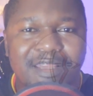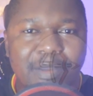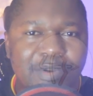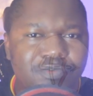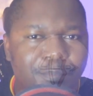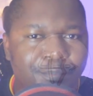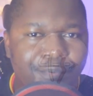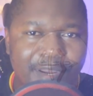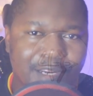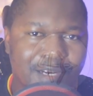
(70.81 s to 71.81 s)
They want to
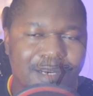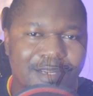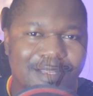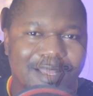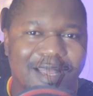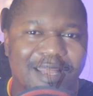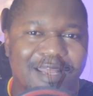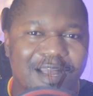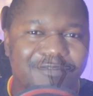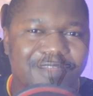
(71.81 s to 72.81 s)
break and
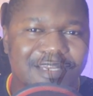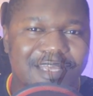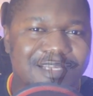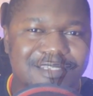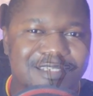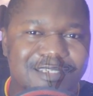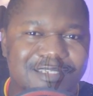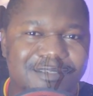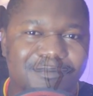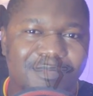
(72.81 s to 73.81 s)
have that
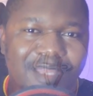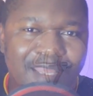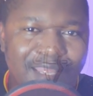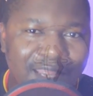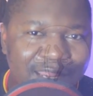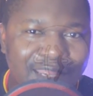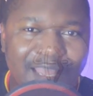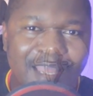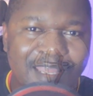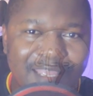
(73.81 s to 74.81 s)
exit.
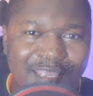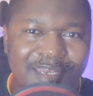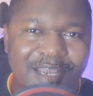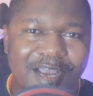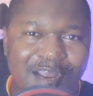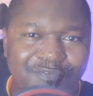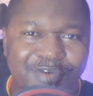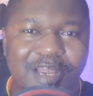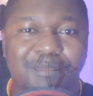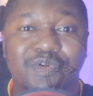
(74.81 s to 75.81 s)
Here in
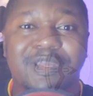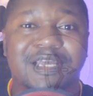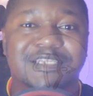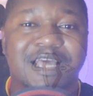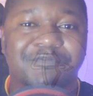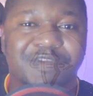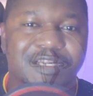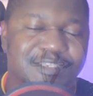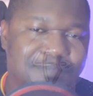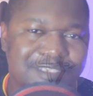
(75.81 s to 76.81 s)
Africa, I'm looking at
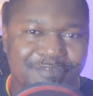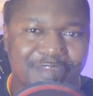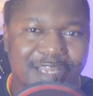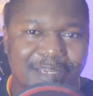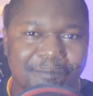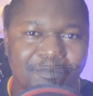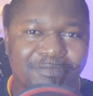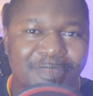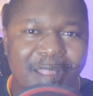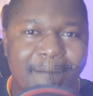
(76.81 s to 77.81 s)
Africa specifically,
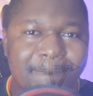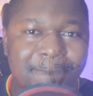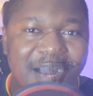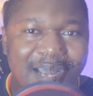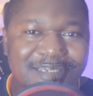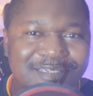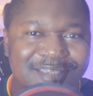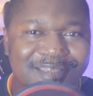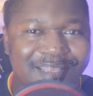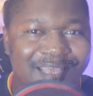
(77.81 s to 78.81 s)
but
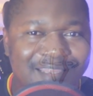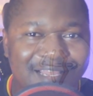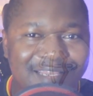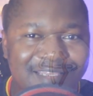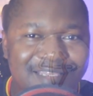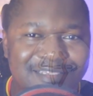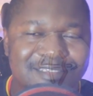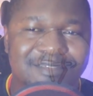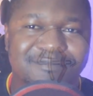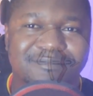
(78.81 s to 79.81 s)
there are challenges.